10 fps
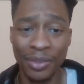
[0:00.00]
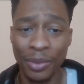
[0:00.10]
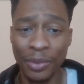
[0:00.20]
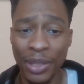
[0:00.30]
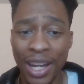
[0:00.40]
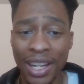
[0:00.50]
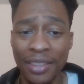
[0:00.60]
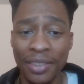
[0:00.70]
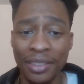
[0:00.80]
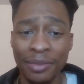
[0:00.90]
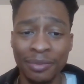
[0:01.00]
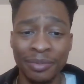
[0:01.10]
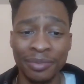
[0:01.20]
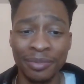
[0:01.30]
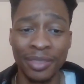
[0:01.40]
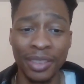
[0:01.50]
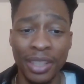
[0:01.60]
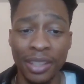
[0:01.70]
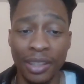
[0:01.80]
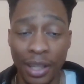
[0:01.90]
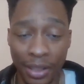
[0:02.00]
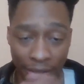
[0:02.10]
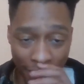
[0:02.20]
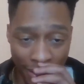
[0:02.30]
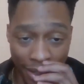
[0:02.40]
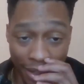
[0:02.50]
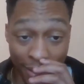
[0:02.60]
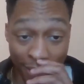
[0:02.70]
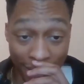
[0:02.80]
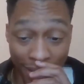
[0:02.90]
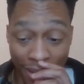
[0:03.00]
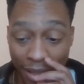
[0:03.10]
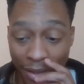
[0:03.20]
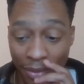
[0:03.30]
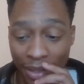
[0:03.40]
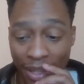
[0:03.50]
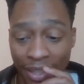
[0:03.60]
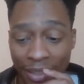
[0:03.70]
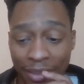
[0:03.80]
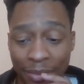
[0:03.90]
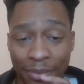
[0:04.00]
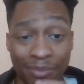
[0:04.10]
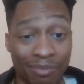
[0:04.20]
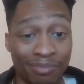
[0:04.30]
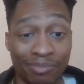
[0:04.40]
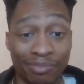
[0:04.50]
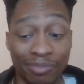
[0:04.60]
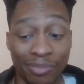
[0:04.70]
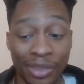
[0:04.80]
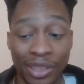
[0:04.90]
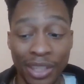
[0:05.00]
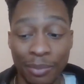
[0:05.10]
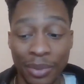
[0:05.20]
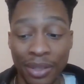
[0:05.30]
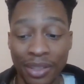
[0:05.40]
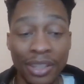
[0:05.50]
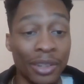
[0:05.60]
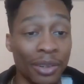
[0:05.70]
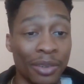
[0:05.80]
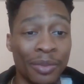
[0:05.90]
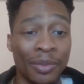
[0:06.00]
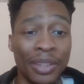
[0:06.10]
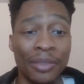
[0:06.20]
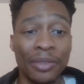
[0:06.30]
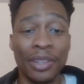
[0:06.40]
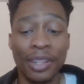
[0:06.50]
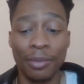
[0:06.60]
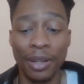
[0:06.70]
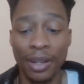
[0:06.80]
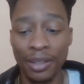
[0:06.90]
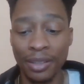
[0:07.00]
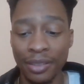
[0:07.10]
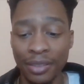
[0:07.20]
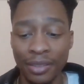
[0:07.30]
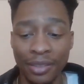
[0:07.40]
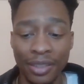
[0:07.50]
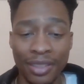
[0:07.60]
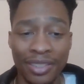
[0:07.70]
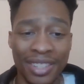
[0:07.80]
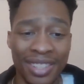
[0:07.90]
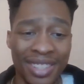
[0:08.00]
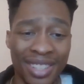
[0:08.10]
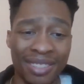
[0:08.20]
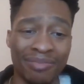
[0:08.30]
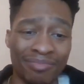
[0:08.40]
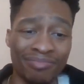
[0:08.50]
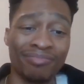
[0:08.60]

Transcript: we're not even like this isn't even like really a big deal if you think about it. It's just